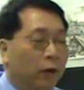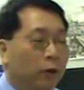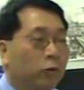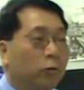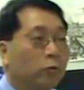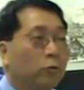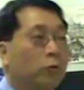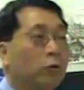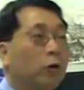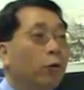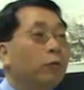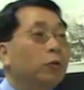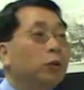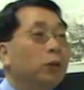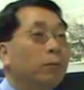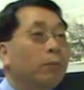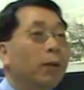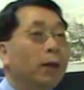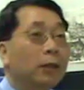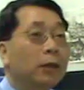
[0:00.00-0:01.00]
to
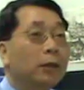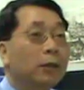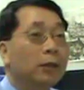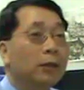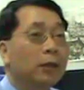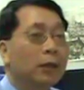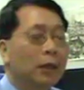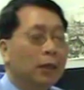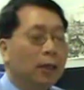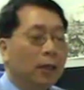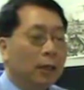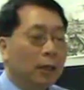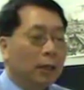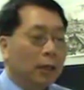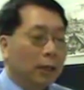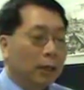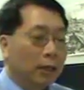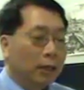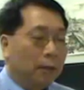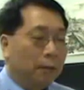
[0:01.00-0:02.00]
currency matters.
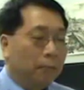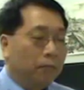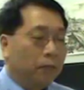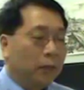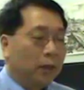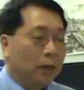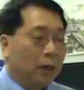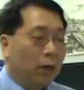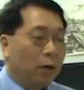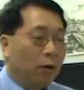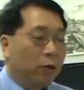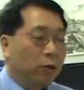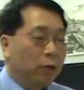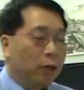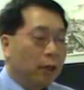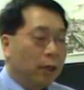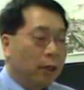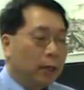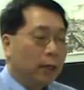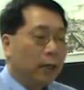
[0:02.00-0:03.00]
On
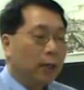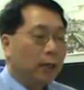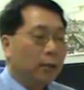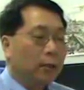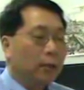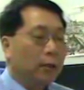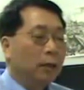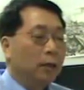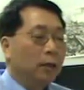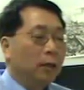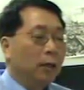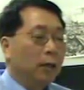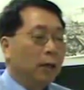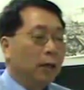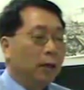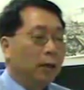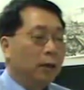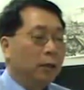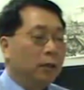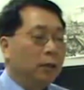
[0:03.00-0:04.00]
the other hand,
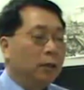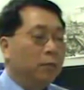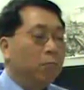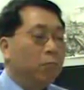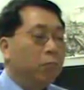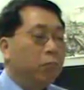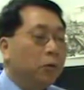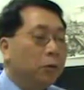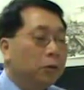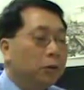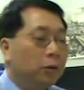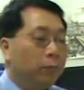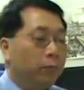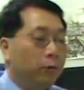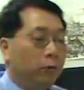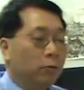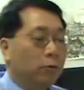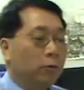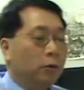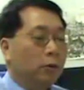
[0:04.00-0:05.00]
in
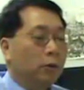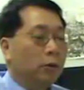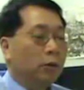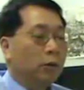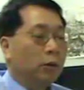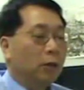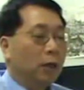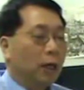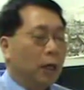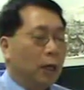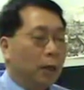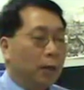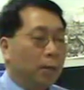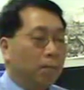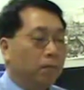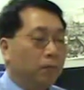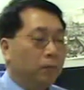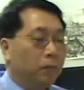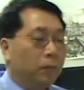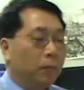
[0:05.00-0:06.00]
principle,
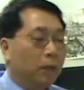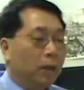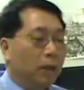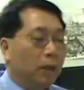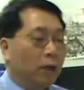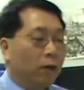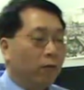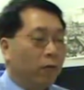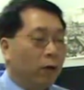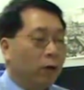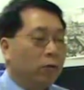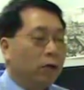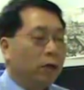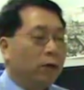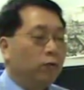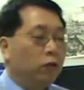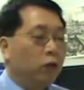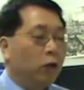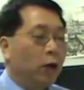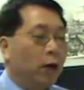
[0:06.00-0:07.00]
well,
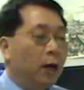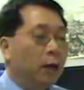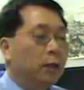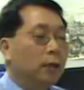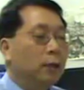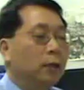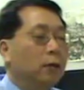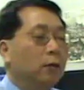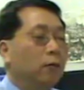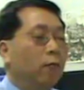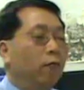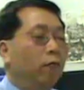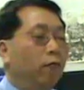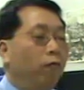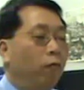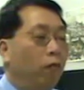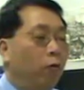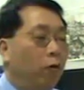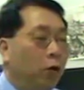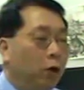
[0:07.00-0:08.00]
if China
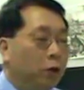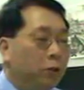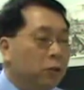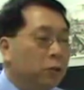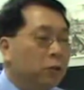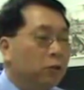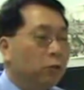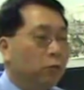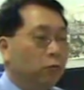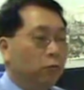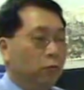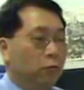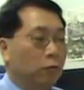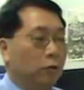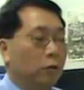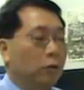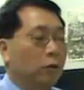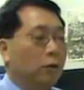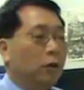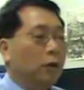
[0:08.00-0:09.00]
wants to
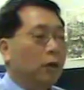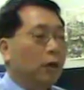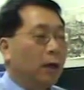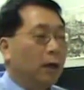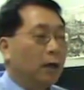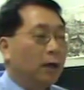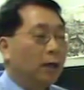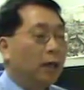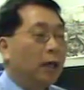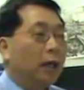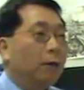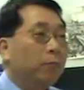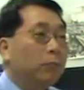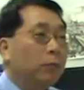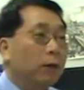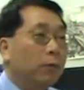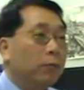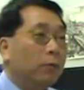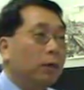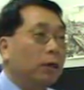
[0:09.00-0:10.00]
keep
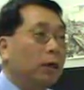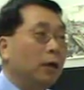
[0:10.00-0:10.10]
the